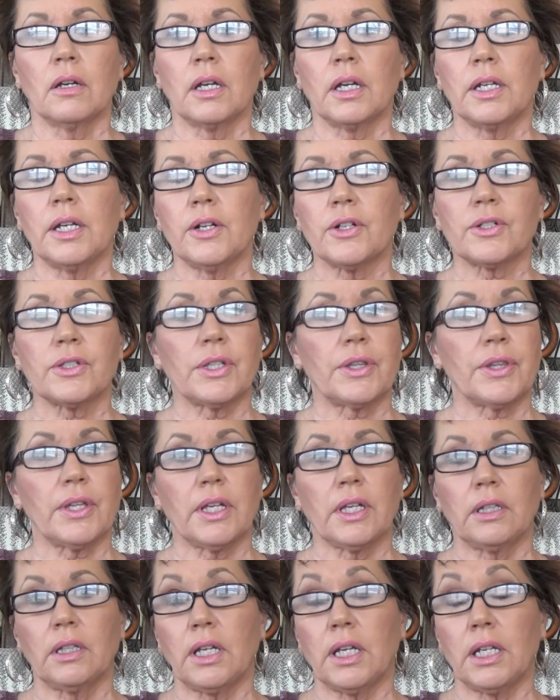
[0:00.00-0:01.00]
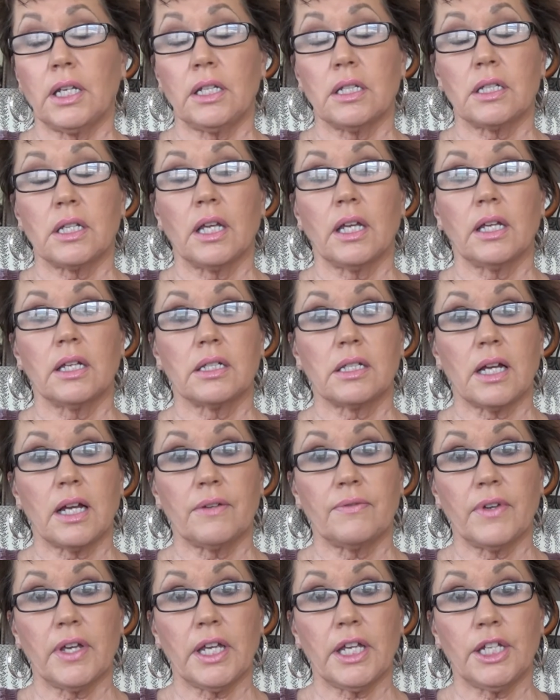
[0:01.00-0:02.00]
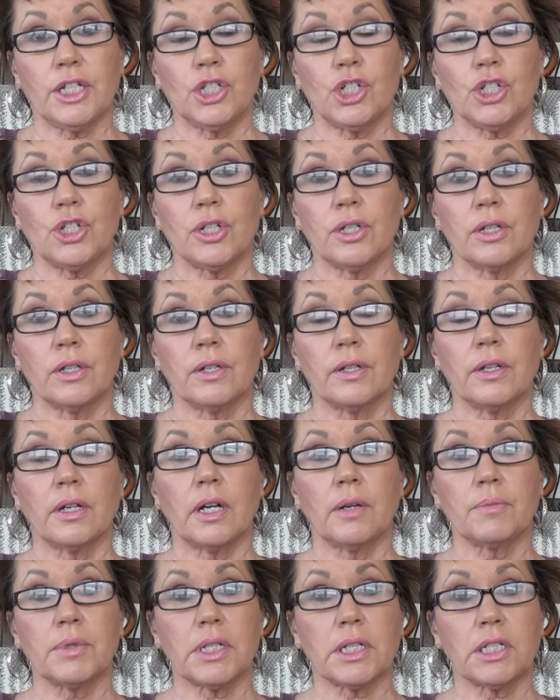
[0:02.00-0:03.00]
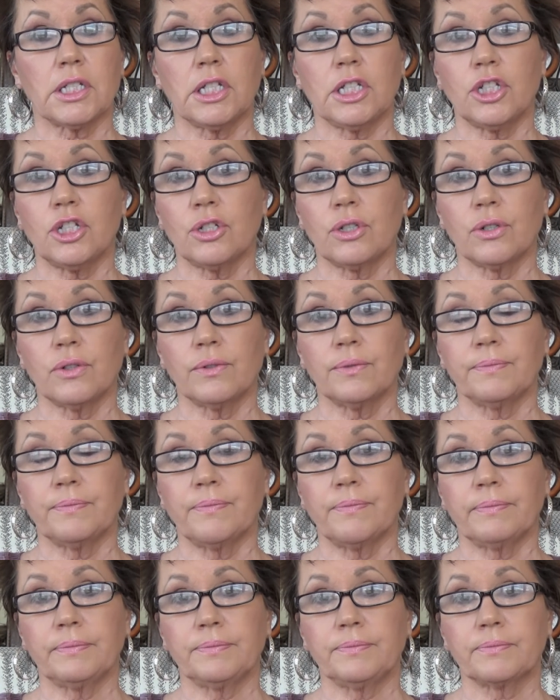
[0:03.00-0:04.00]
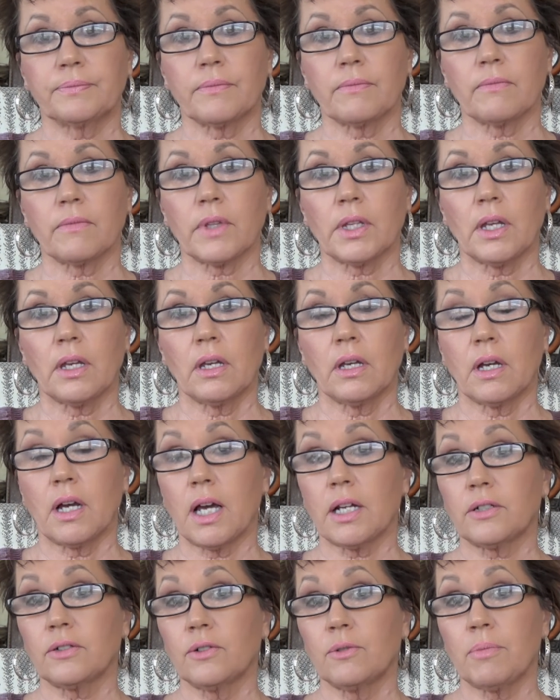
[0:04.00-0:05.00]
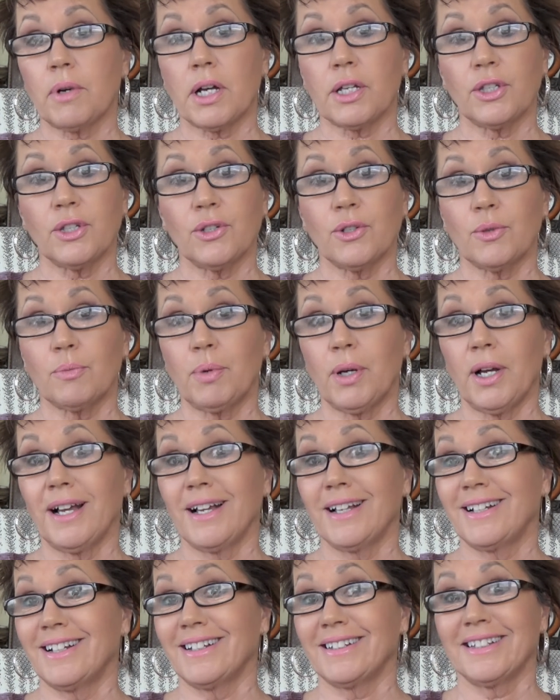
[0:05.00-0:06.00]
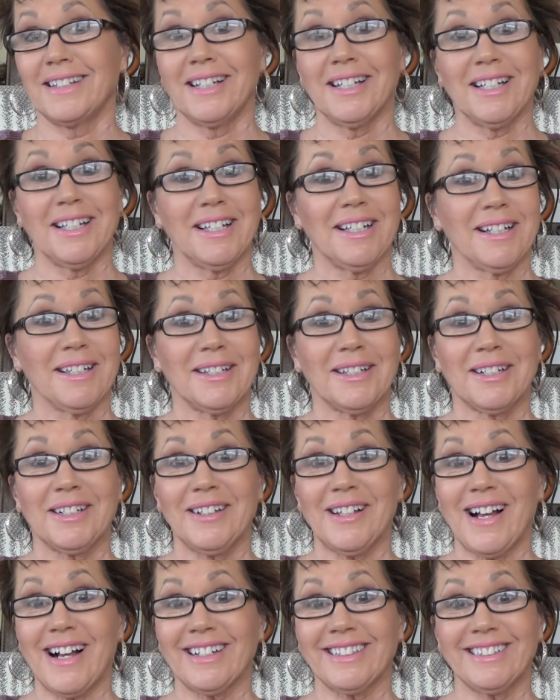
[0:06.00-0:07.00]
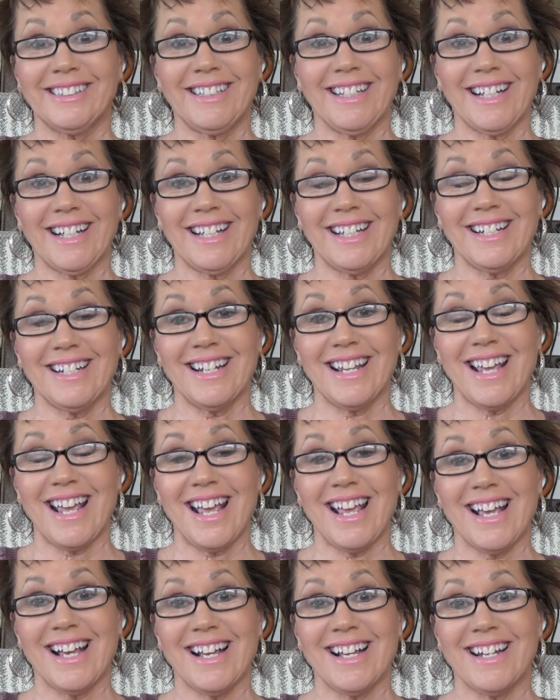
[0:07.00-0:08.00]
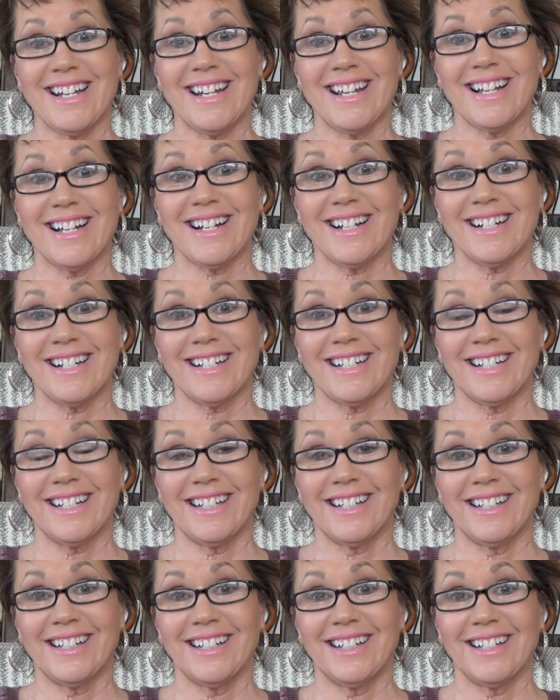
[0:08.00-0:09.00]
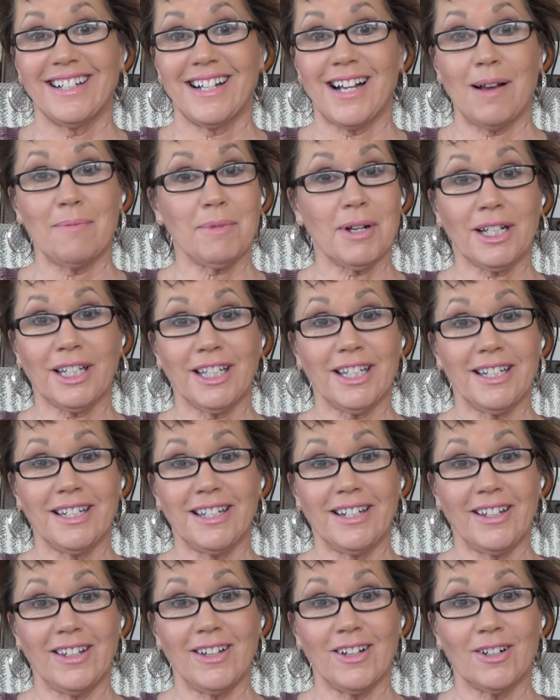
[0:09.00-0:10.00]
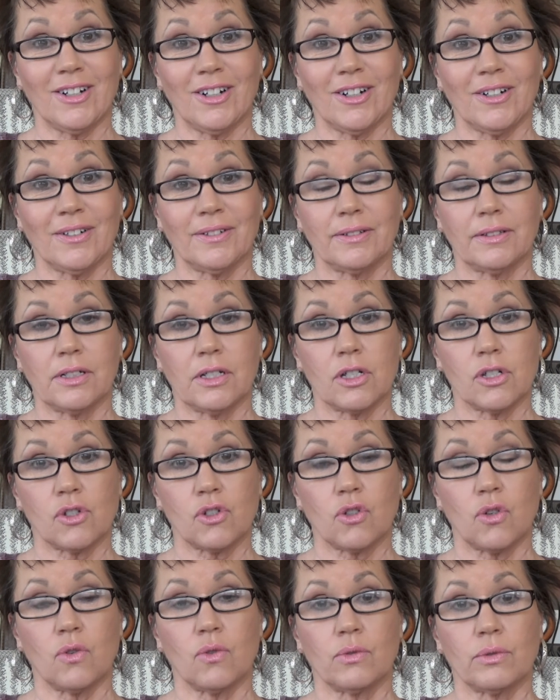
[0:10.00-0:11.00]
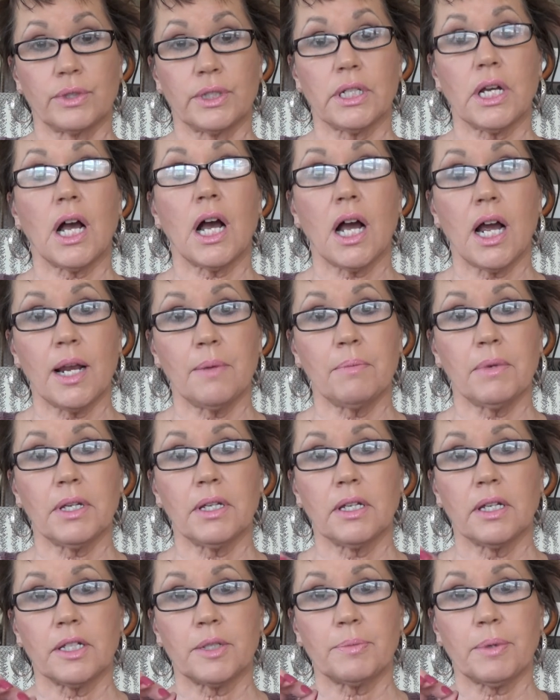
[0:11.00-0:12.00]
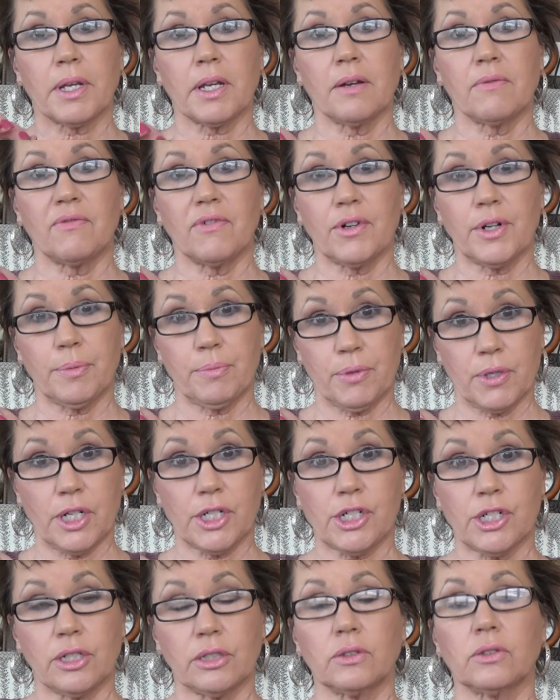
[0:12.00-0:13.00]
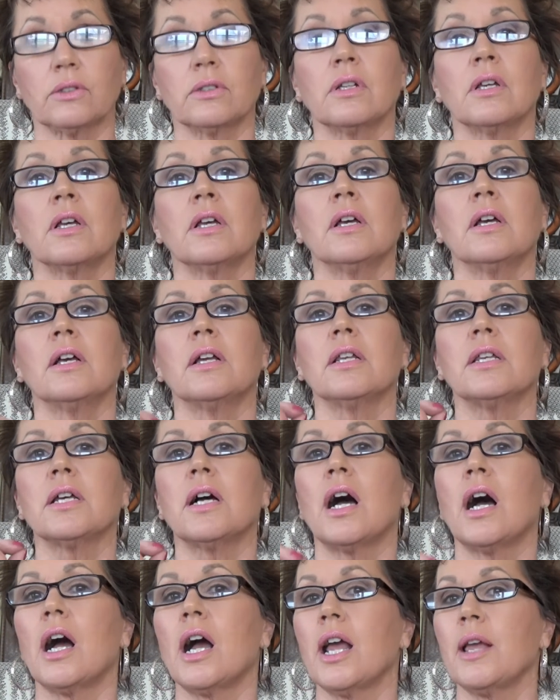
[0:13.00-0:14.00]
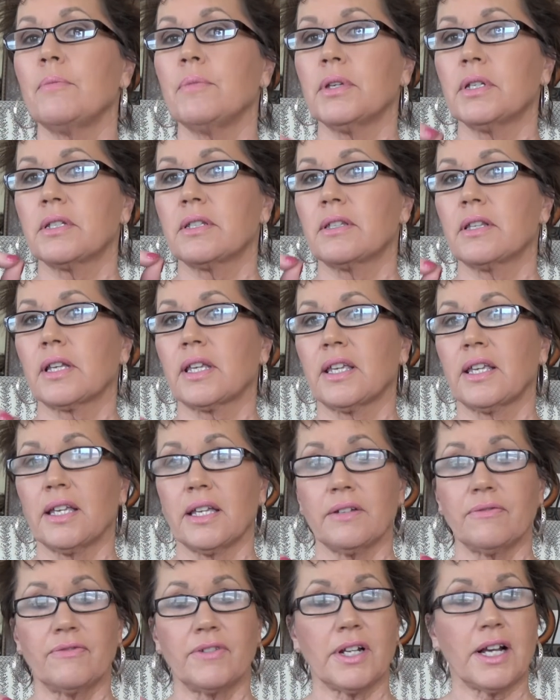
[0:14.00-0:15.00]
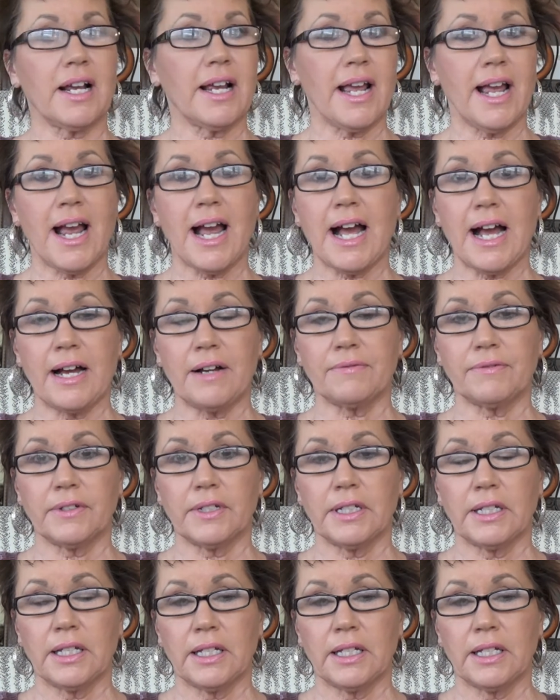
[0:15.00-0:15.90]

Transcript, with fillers: And here's the thing, ladies, as I've aged, I'm 62. I don't know about you, but the clock's ticking, and uh, I'm not getting any younger. So time has become very precious. Time is the gift I have.